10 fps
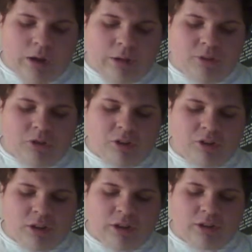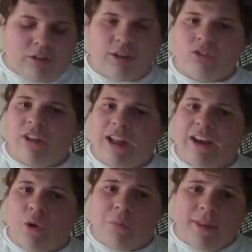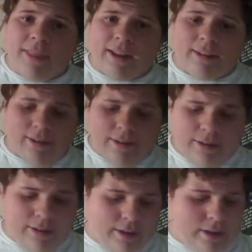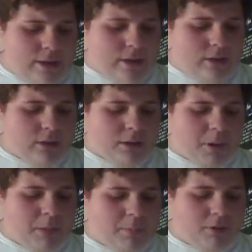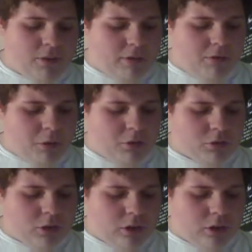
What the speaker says: He was chased on the inside and just had no bid that day. Then a Monmouth 5 furlongs on